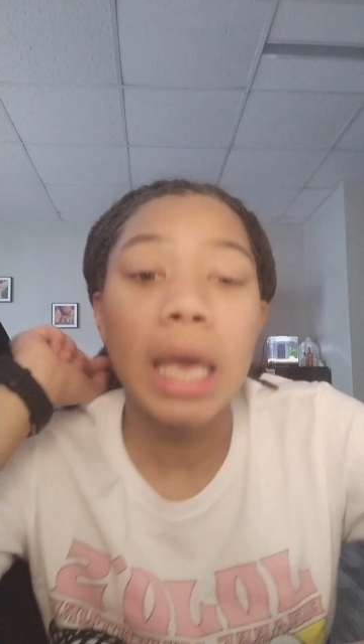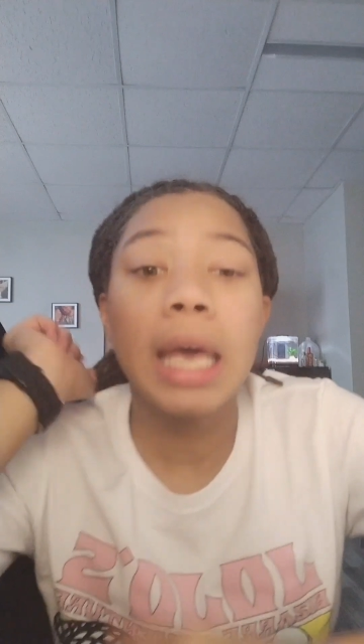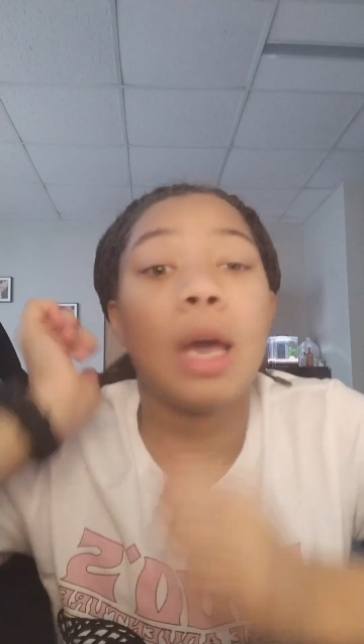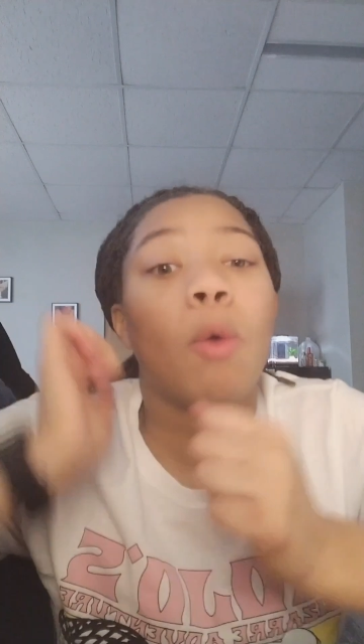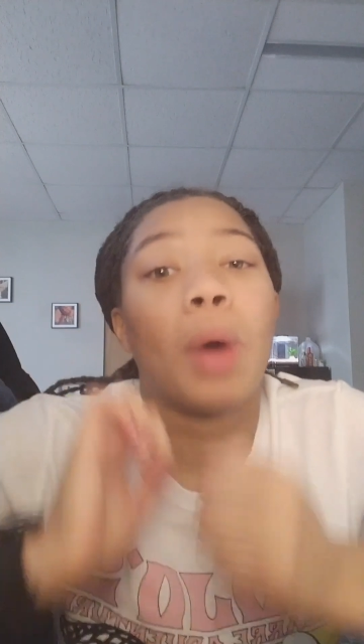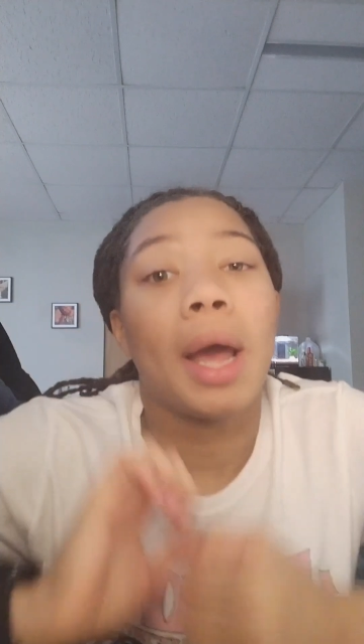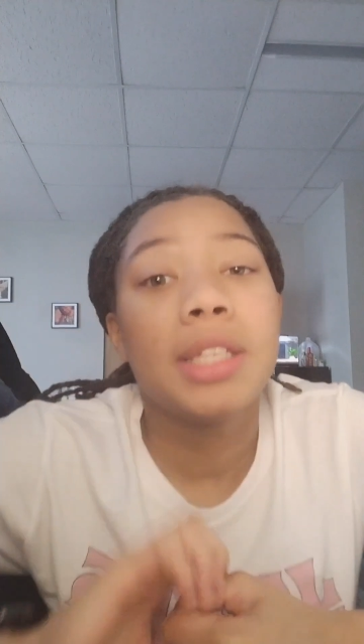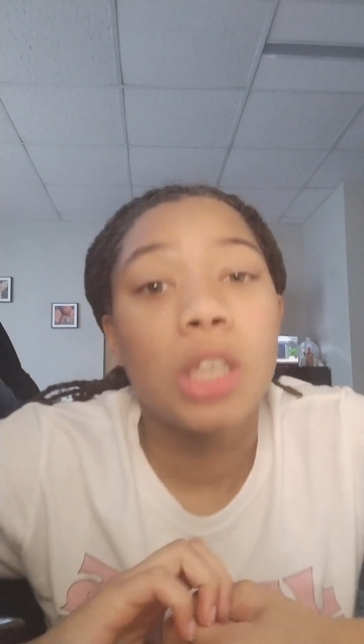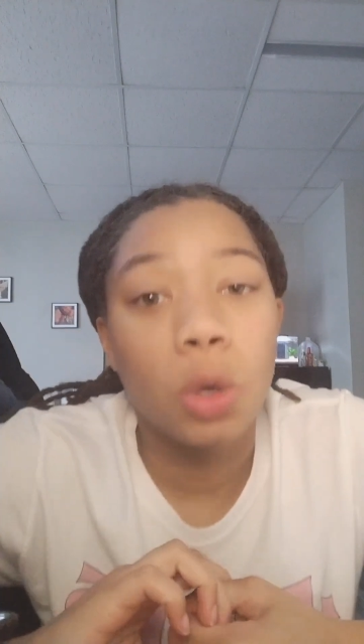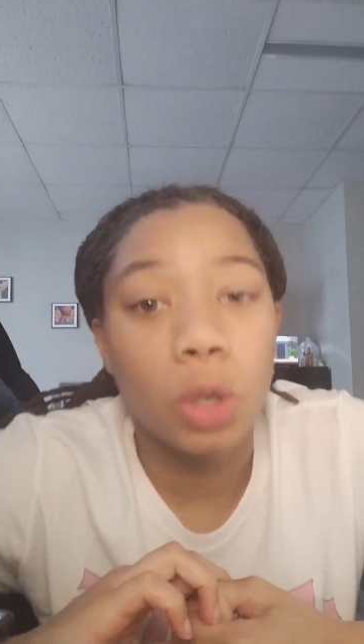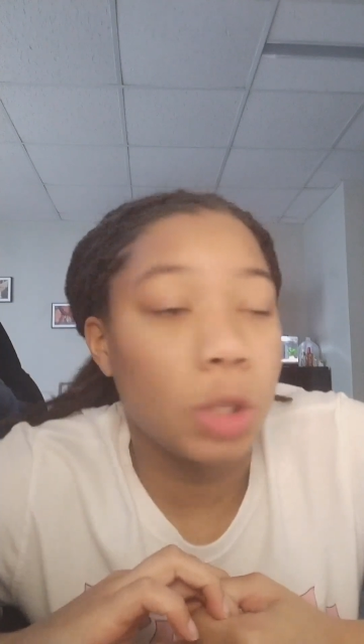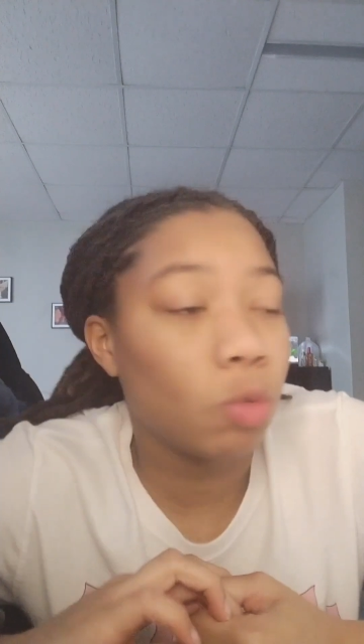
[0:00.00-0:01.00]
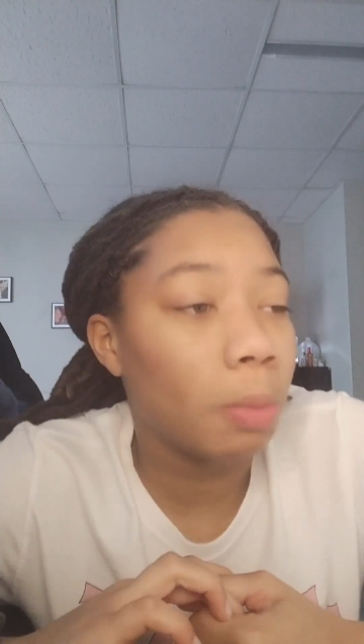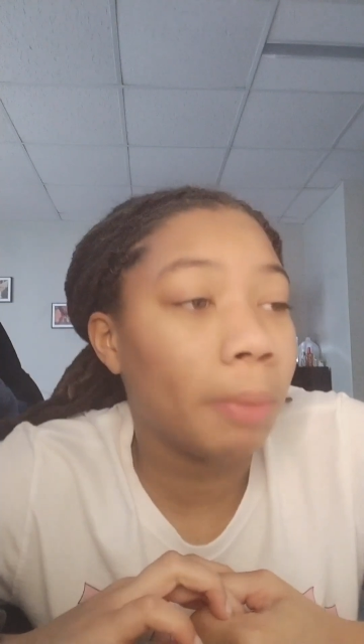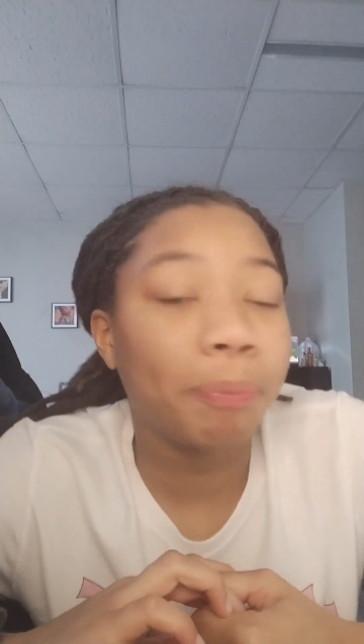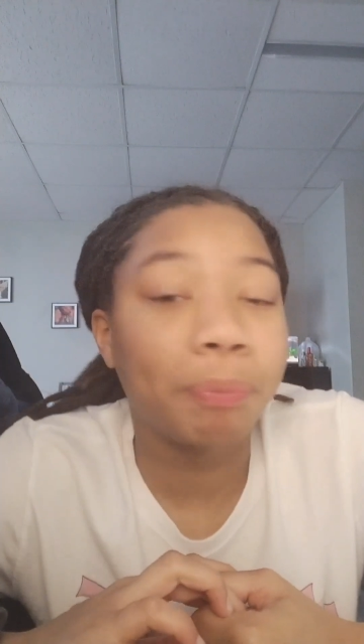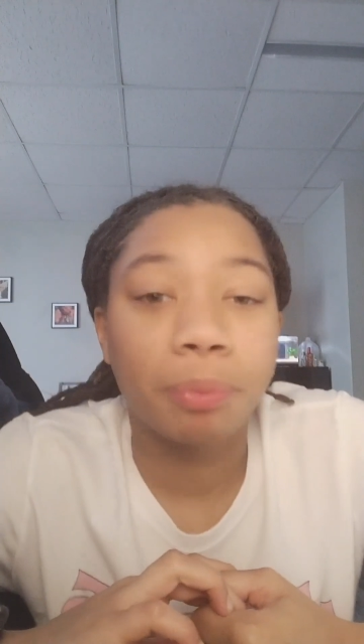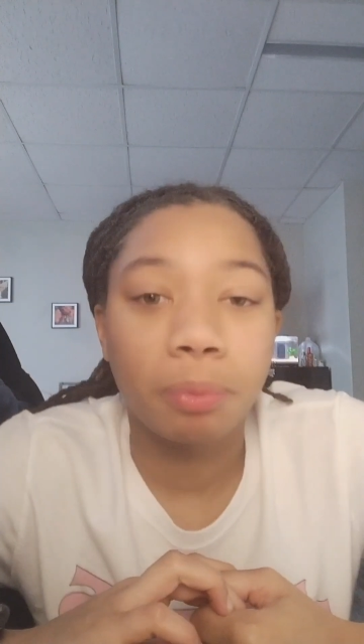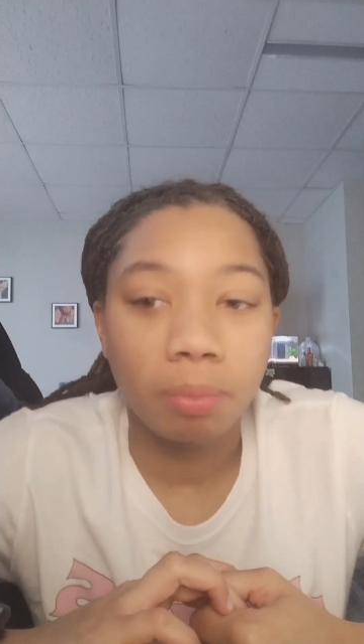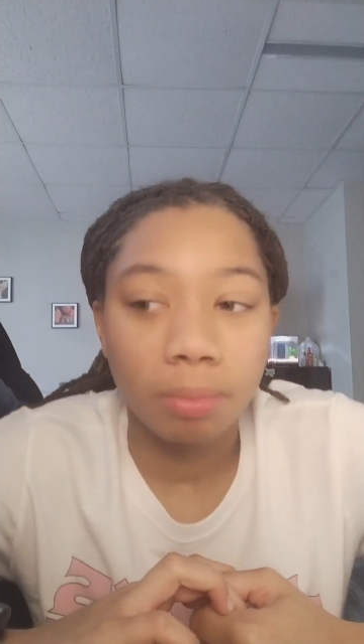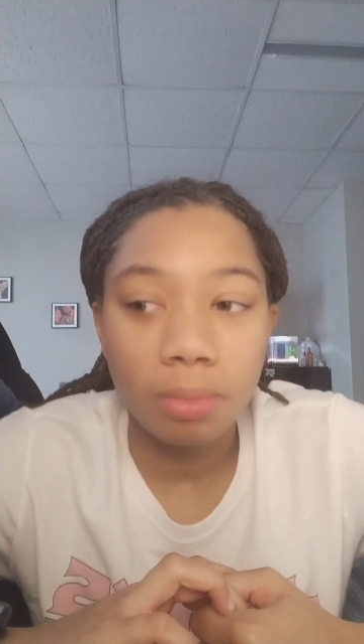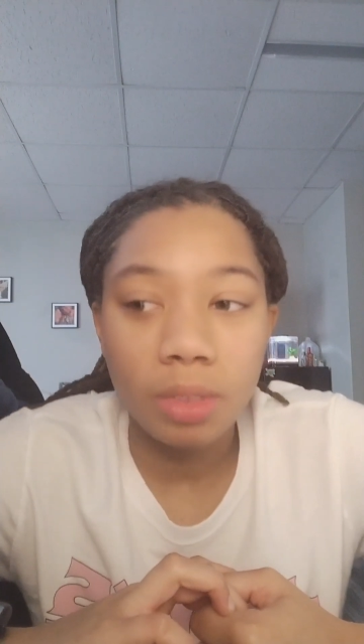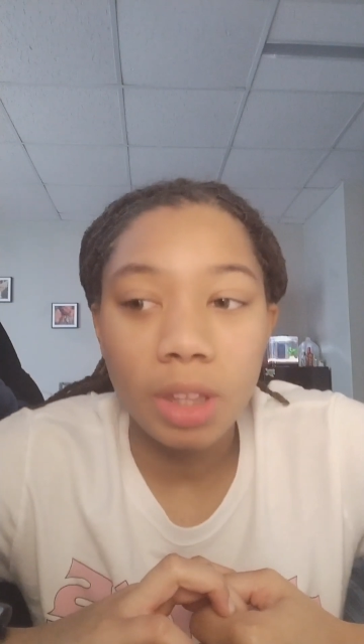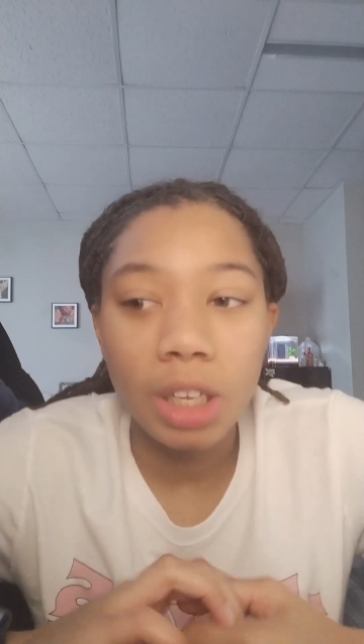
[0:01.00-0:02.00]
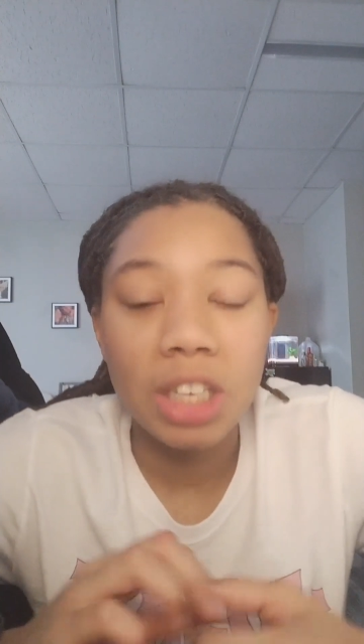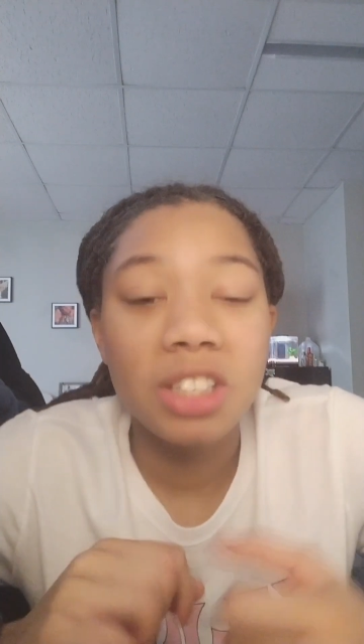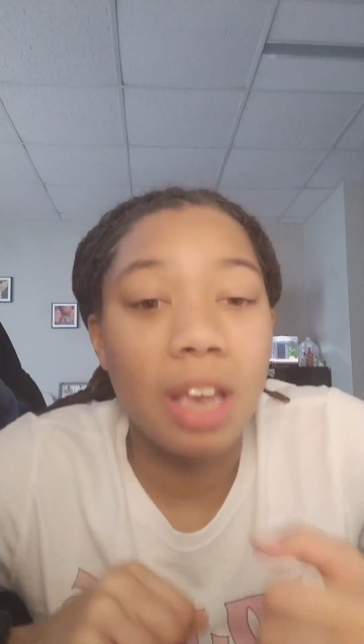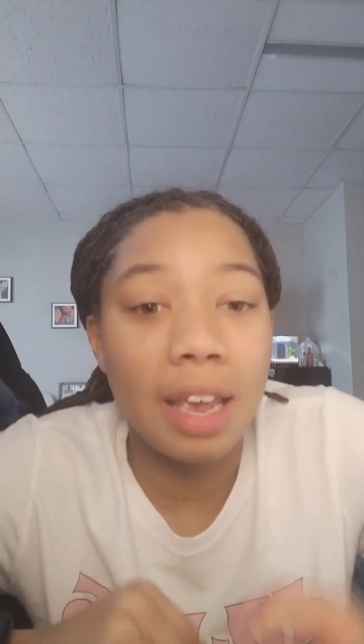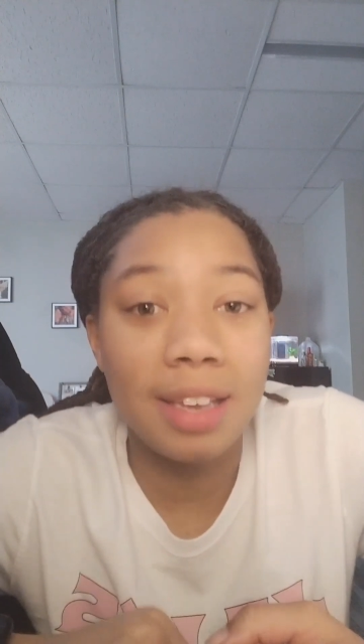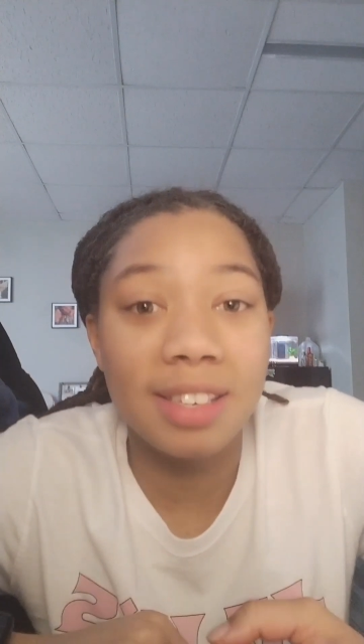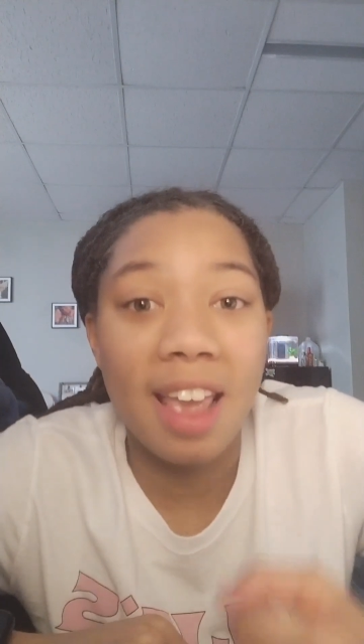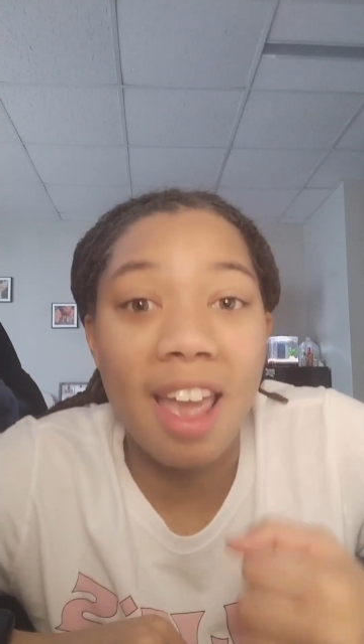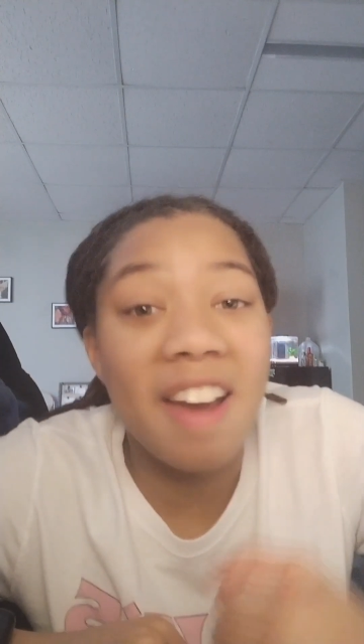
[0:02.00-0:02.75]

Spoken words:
When I tell you this woman takes